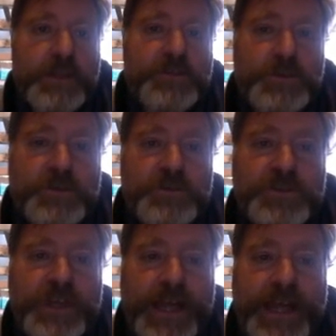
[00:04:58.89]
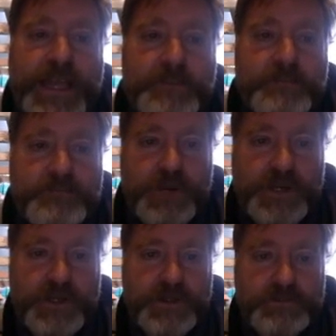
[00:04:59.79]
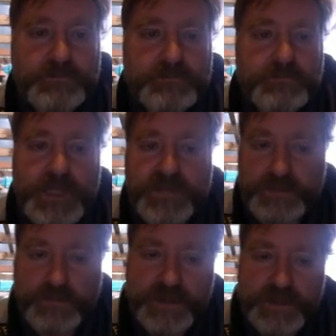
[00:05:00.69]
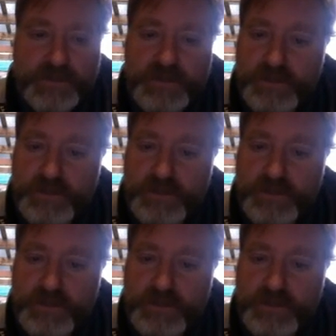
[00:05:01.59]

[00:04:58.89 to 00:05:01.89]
So we use AM radio, FM radio, and of